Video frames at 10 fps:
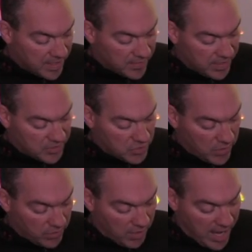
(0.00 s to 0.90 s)
The
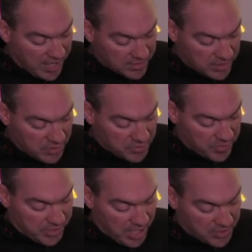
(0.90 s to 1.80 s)
ensuing riots closed the
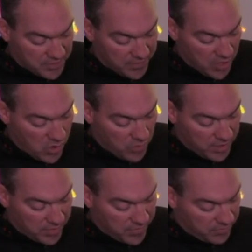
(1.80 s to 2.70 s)
production for
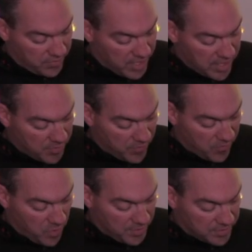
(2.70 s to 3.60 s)
only 3
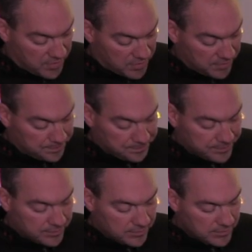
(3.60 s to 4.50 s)
performances.
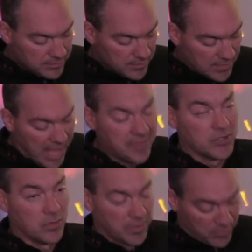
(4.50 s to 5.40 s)

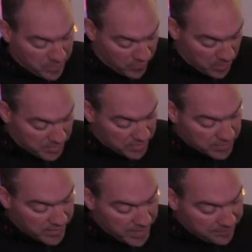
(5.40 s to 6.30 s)
After only 3 performances.
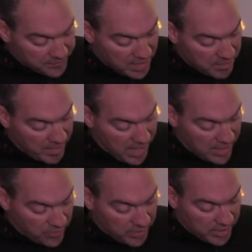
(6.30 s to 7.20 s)

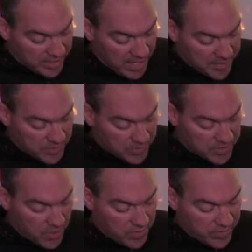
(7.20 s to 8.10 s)
Ballet really came into its
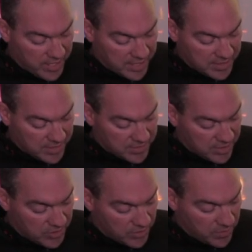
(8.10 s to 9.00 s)
own in the 19th
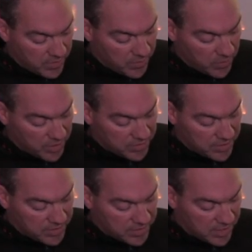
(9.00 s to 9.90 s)
century with works
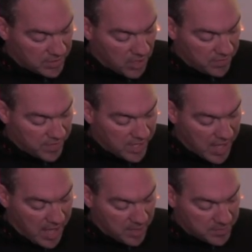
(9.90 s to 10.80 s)
such as Adolphe,
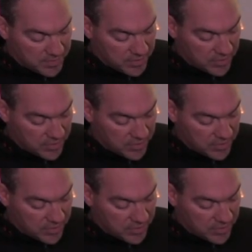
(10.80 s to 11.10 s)
Adam's